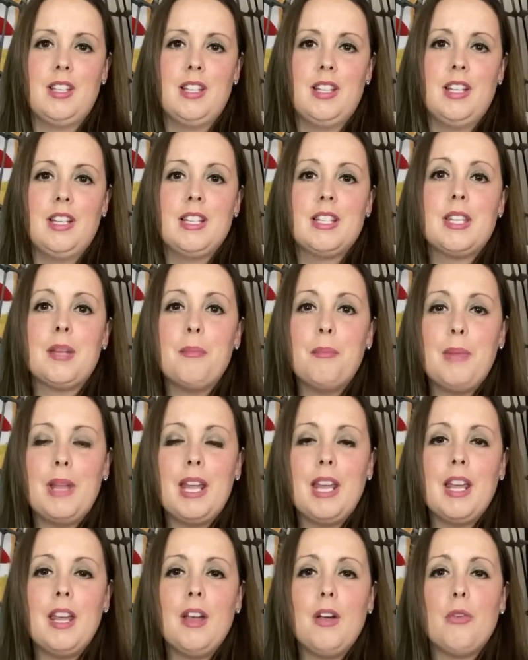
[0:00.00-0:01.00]
To
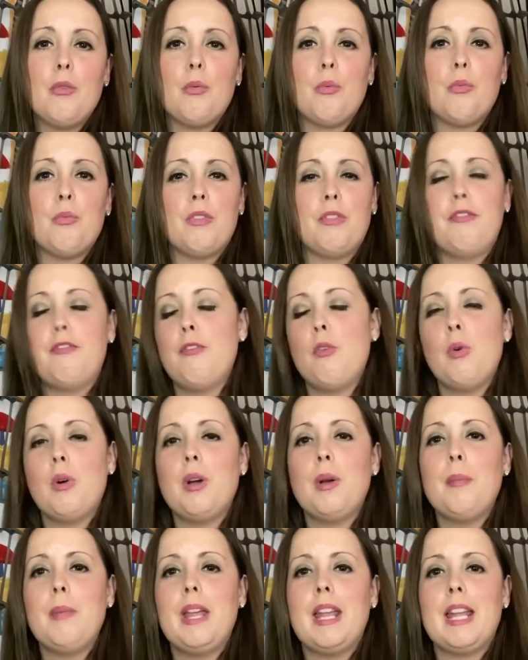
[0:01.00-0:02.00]
me,
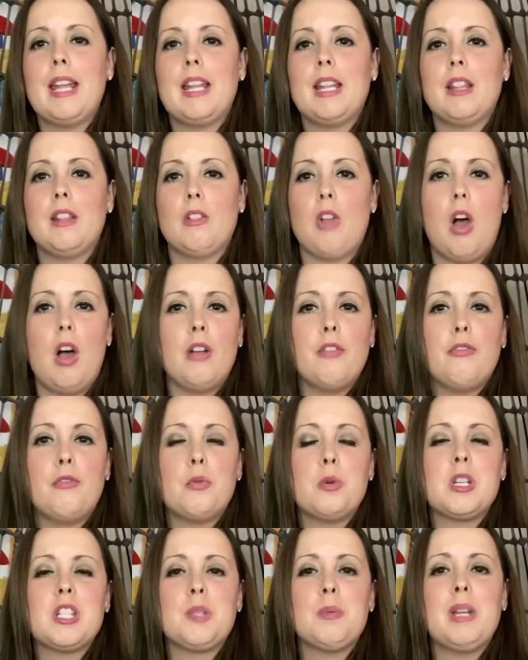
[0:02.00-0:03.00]
reform in law
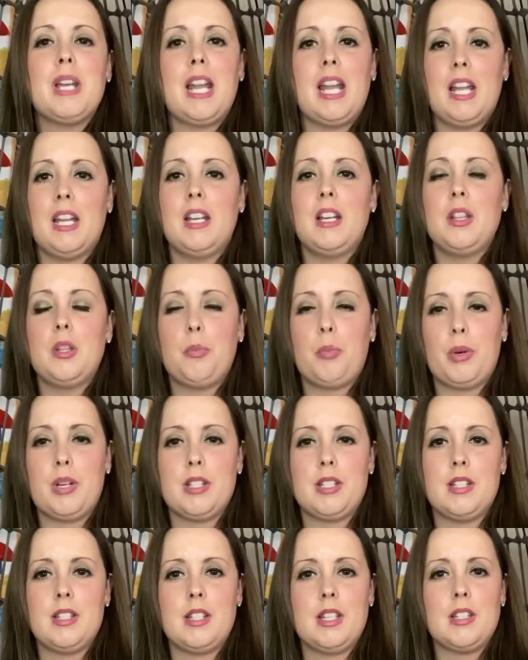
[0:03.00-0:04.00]
enforcement and in the
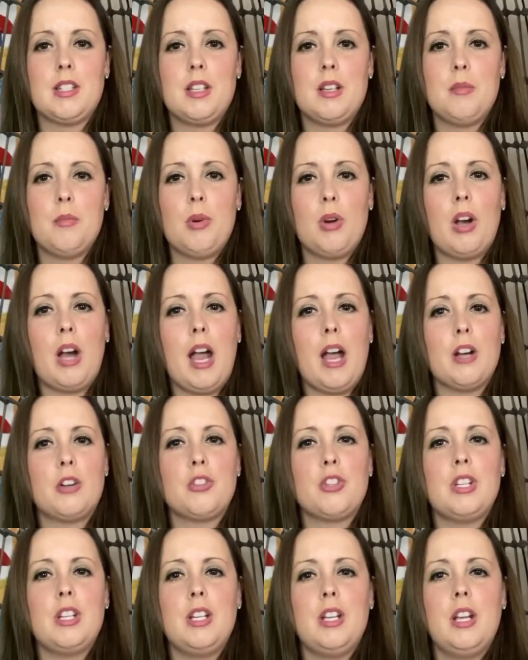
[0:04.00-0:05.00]
prison system are
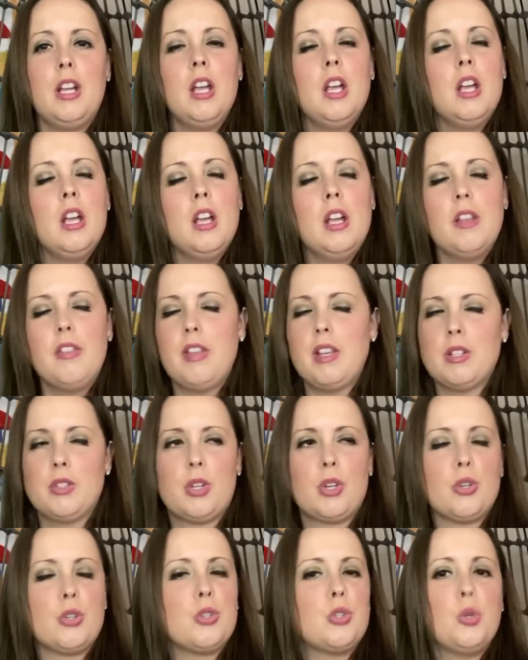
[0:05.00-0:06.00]
actually things that
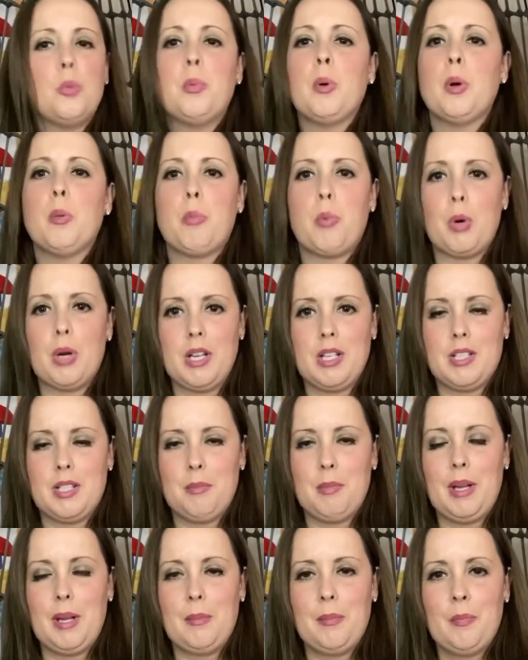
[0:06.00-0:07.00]
are super important to
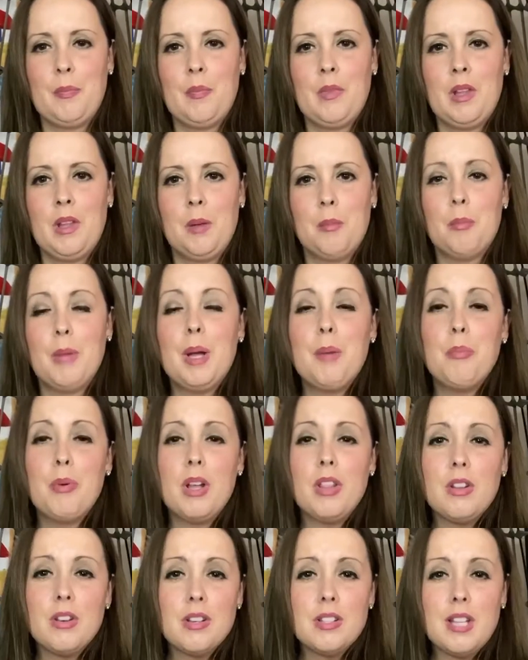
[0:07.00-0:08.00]
me. My
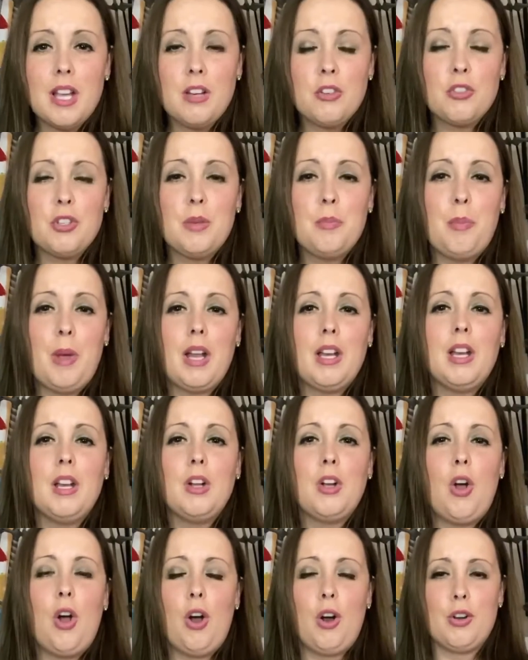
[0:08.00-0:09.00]
brother has actually been
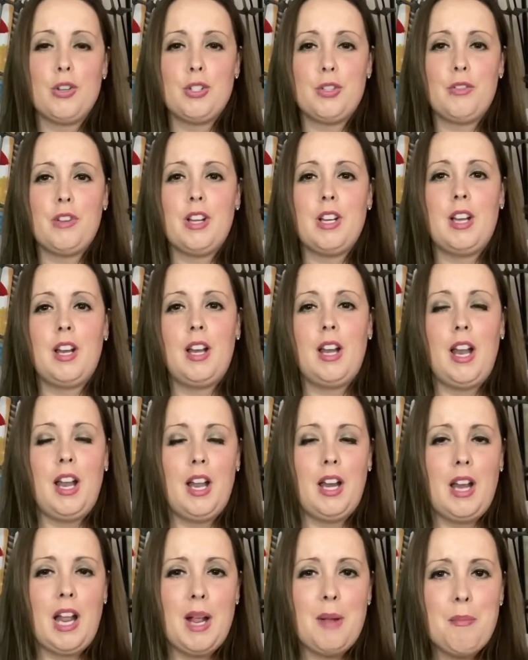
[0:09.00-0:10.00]
incarcerated
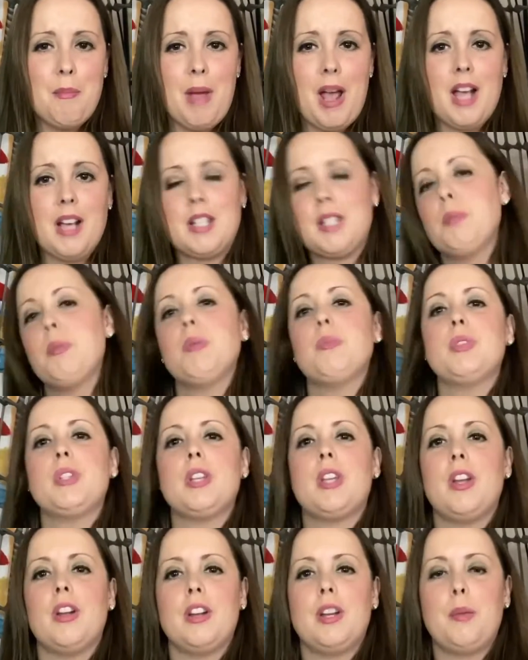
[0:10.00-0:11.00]
in a maximum
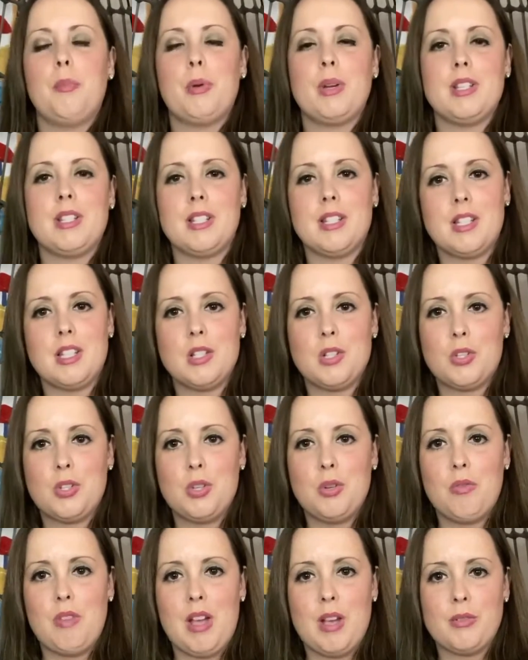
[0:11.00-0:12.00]
security prison since
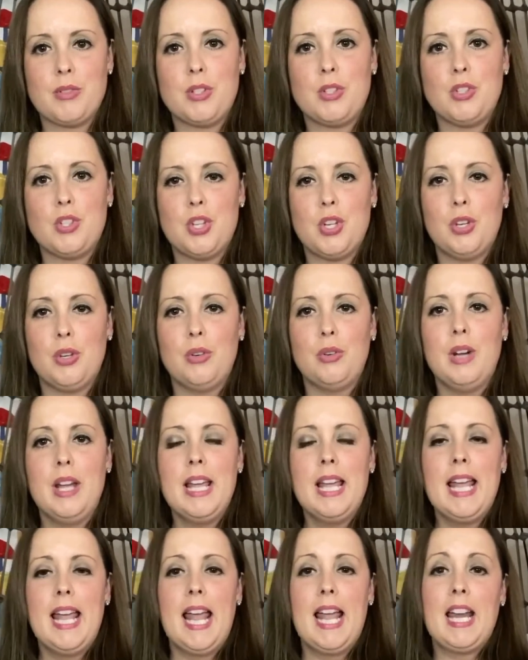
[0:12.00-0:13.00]
2002,
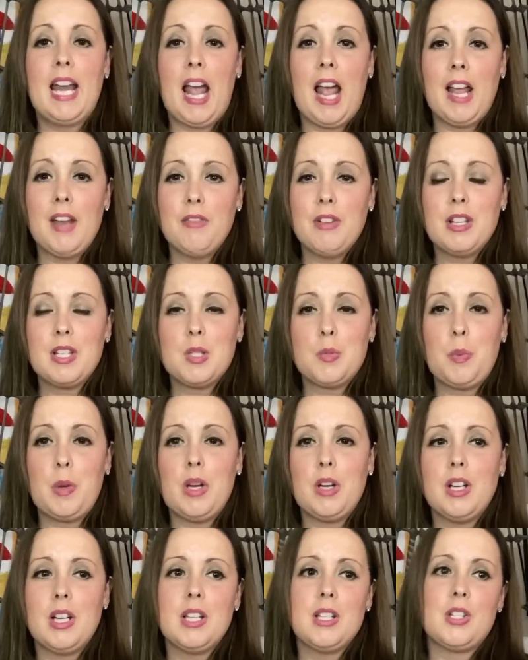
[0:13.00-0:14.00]
and I've
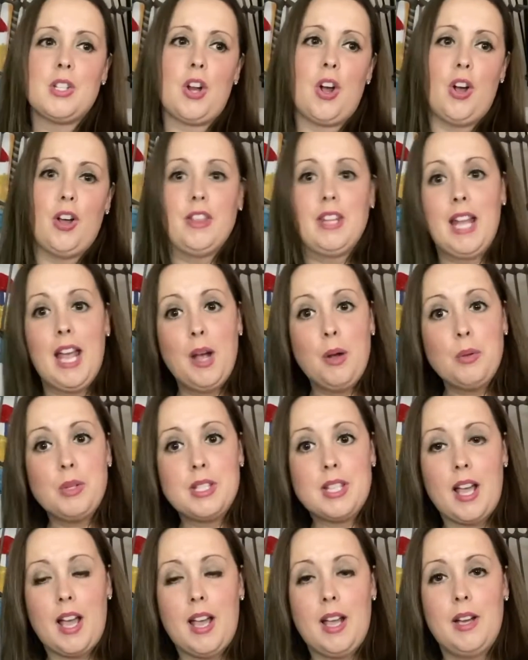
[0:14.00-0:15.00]
experienced on the
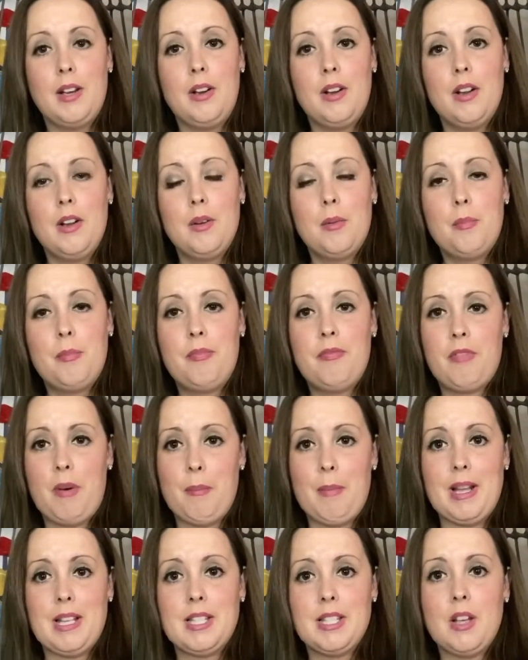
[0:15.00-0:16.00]
outside from
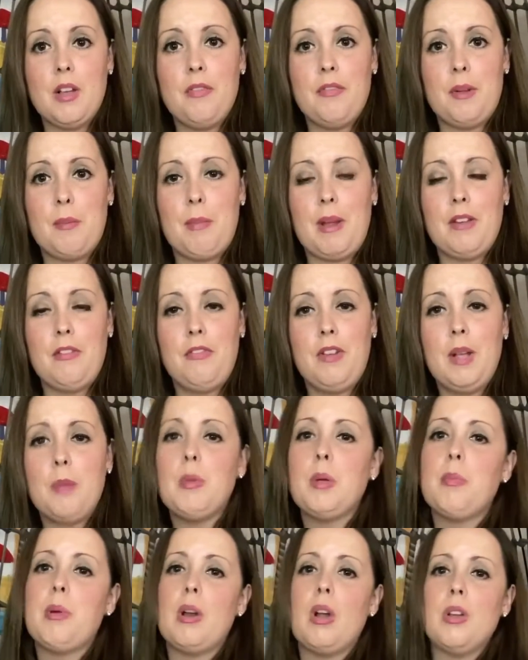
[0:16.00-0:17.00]
myself and my family,
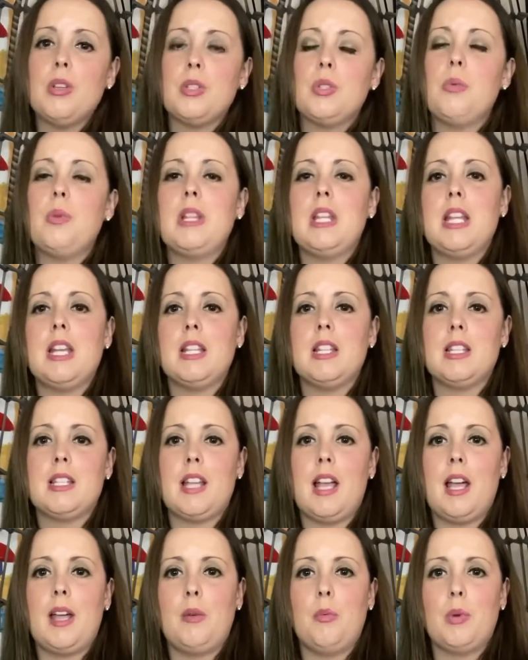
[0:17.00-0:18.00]
but also on the
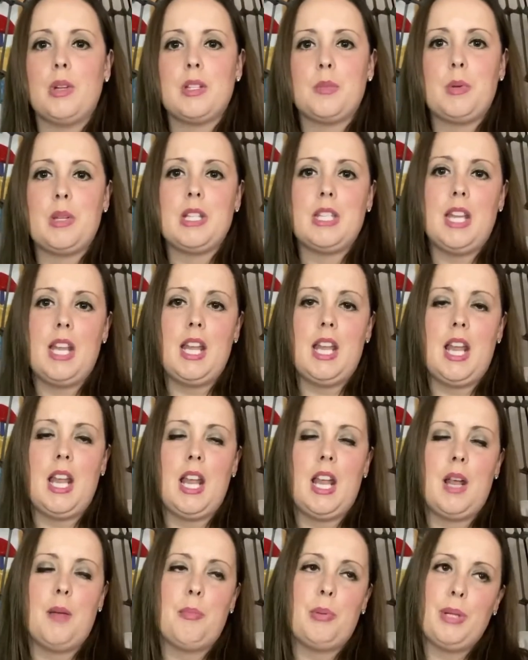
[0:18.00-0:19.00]
inside, what's been
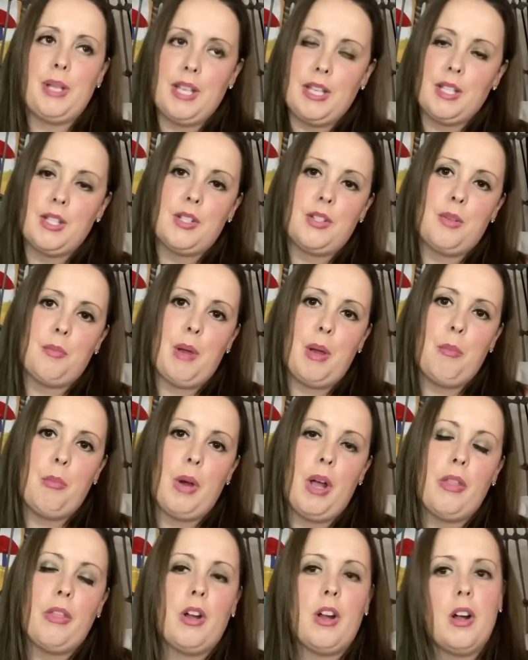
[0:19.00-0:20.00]
taking place to my
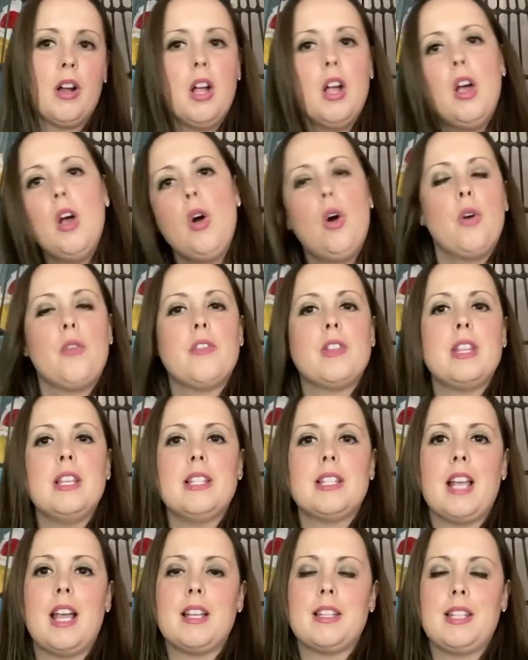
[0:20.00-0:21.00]
brother over these
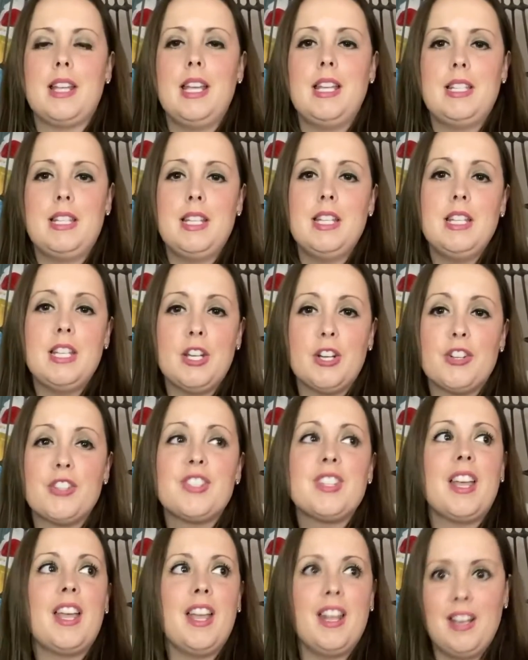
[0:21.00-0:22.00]
last 18
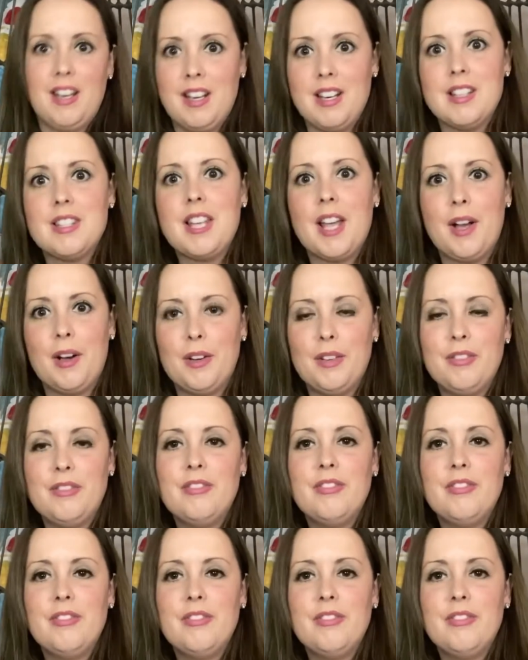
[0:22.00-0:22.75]
years, and it is hell.